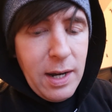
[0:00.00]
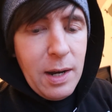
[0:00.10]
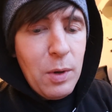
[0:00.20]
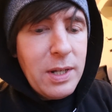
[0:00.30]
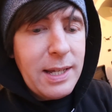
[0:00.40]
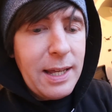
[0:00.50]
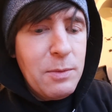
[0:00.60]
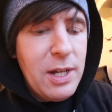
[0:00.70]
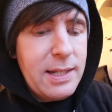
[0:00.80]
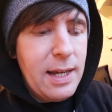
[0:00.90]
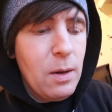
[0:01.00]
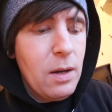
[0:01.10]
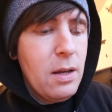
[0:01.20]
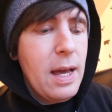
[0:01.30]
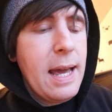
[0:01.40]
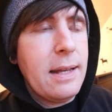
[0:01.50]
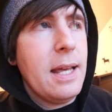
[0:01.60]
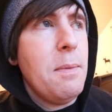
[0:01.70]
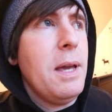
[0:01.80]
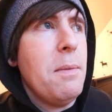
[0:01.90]
and I wanted to get them checked out
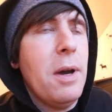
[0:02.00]
ASAP.